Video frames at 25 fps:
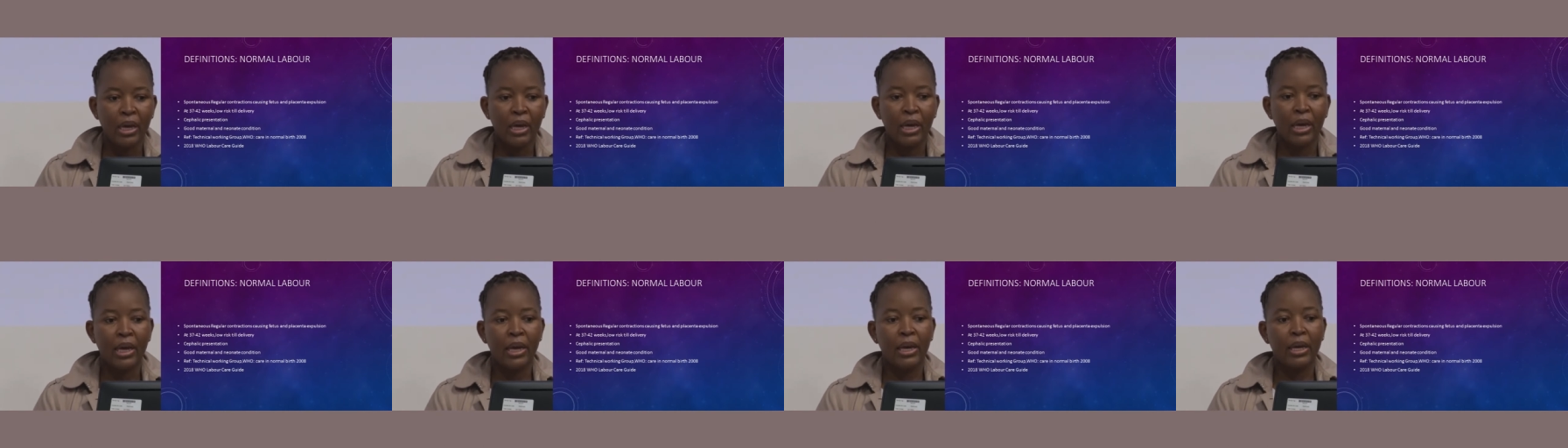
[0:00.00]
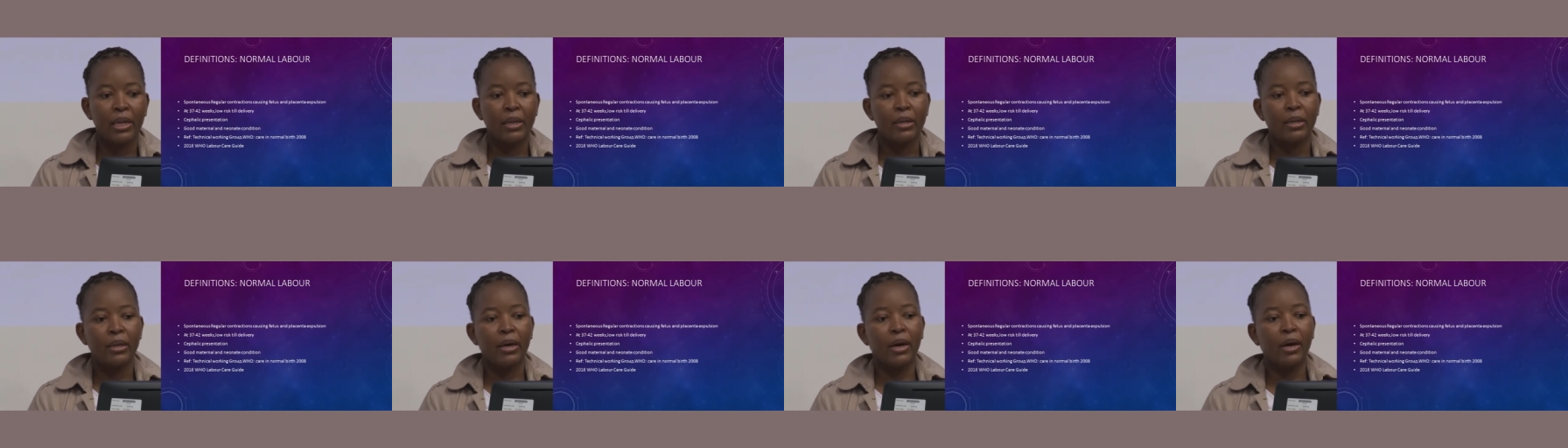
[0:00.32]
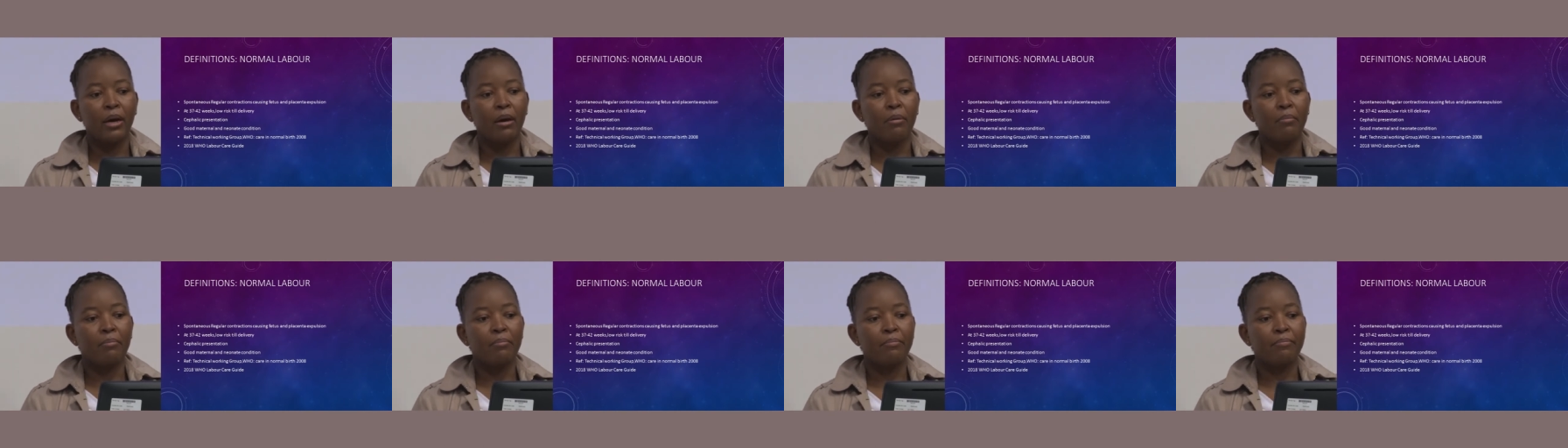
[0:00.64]
And
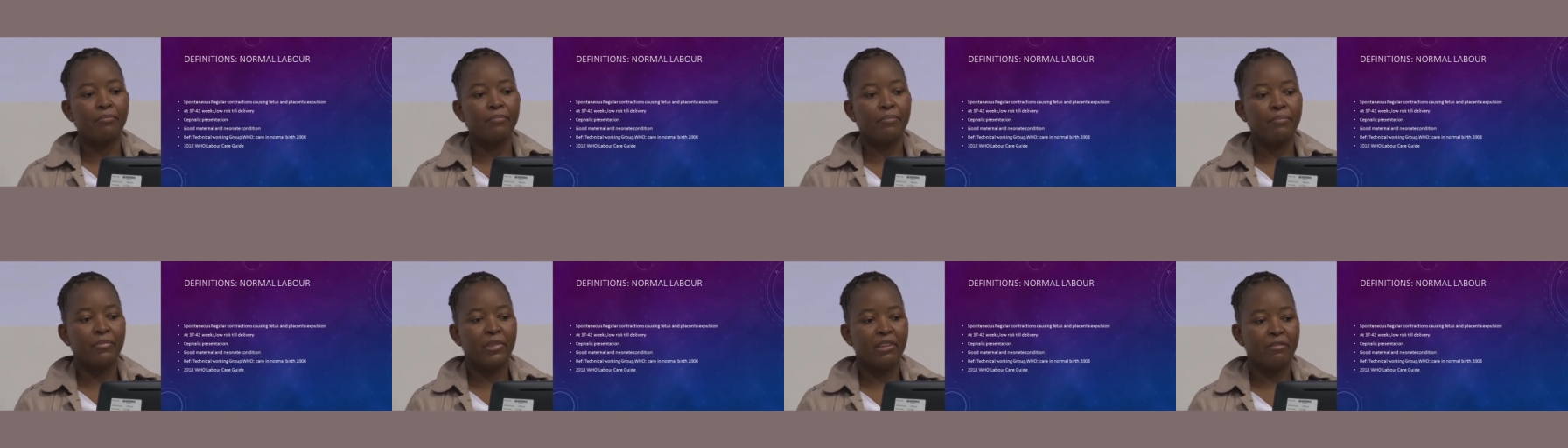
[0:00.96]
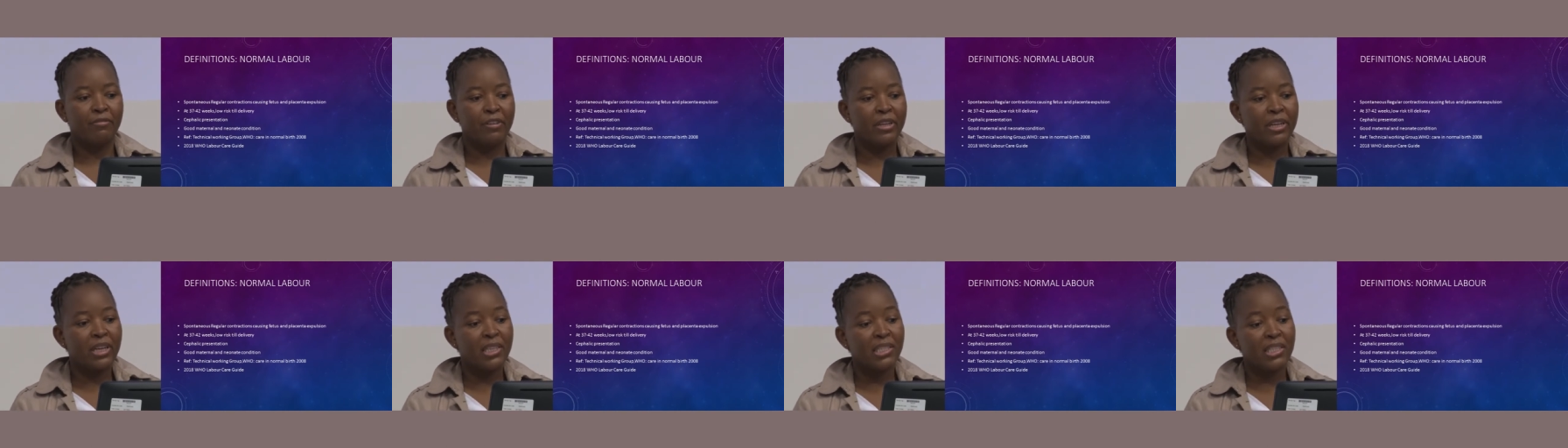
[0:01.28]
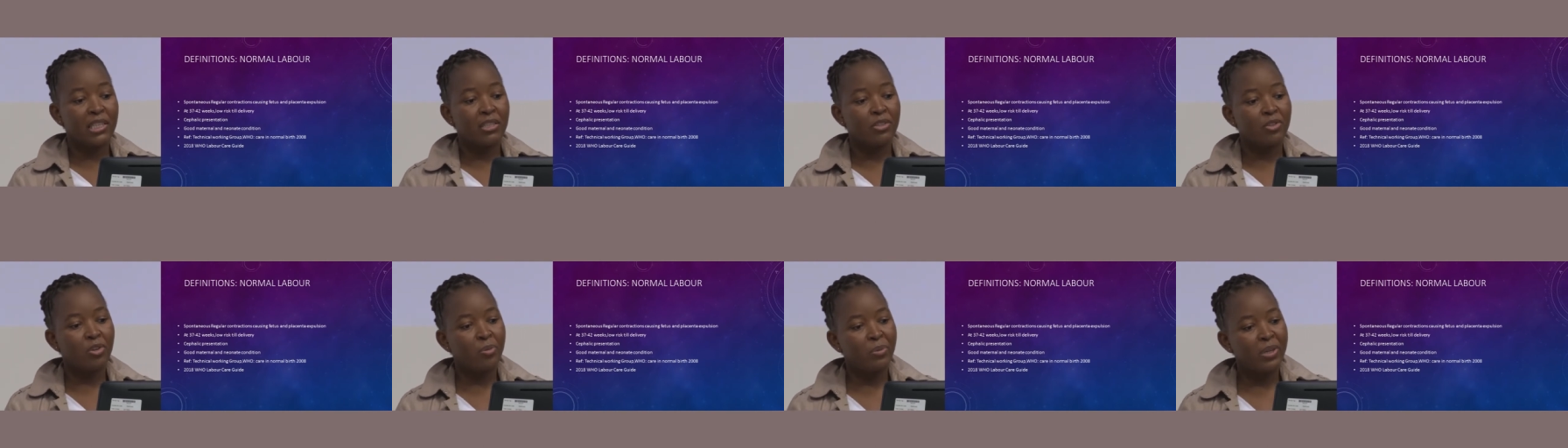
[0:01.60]
um, the fetus
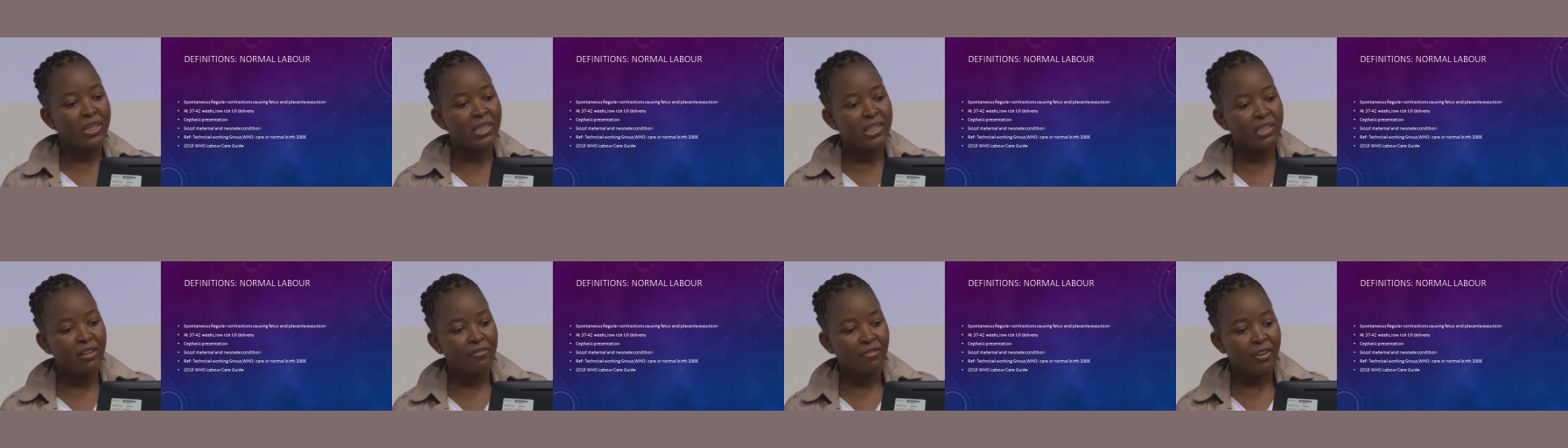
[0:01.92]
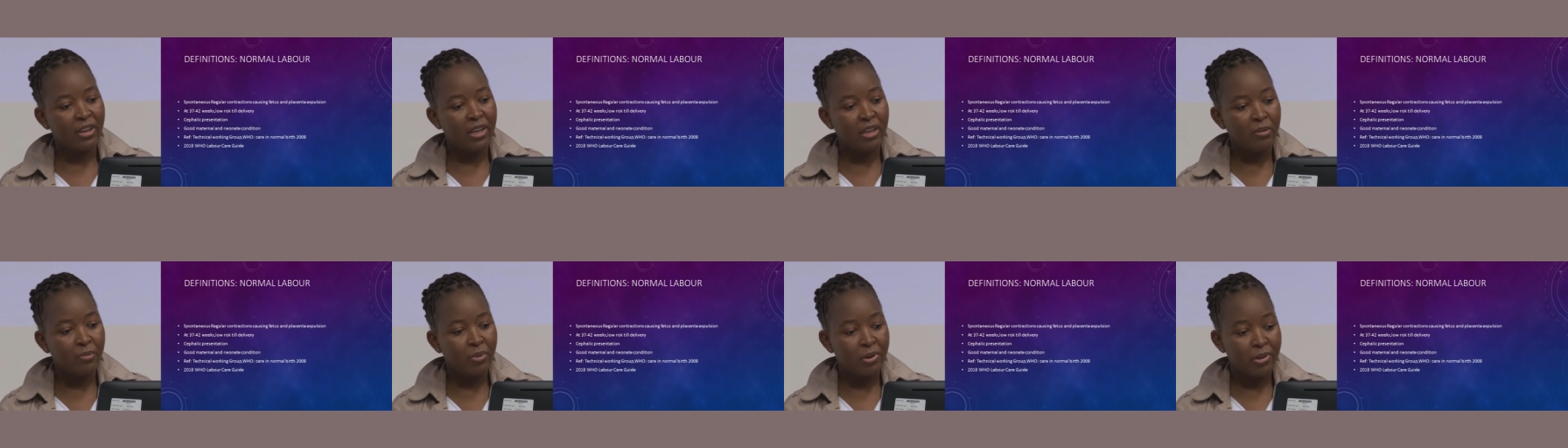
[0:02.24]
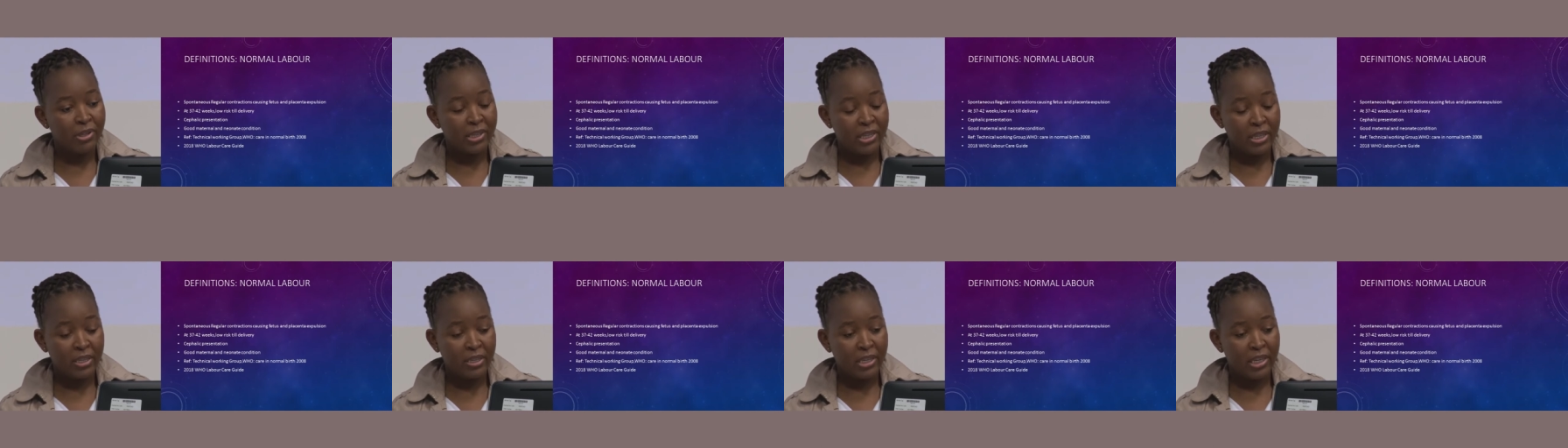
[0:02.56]
has to be in cephalic
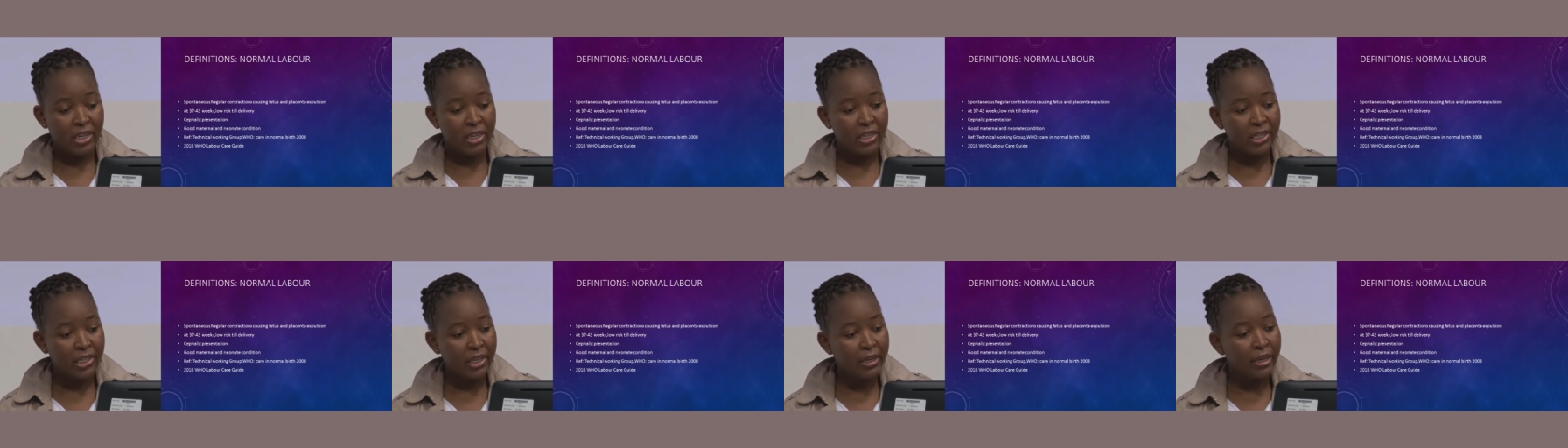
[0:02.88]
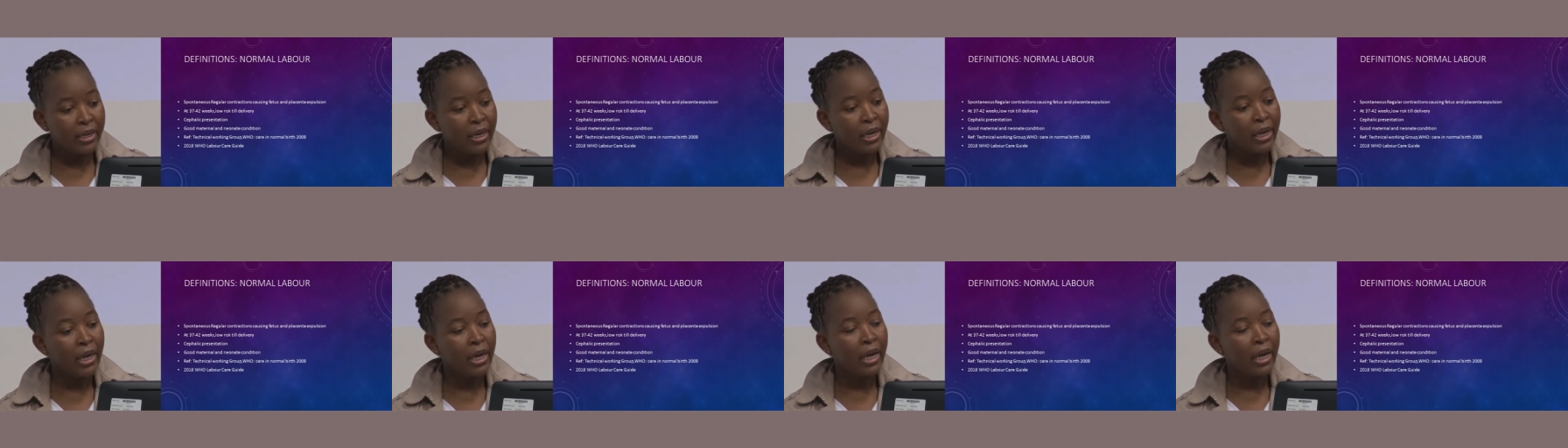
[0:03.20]
presentation,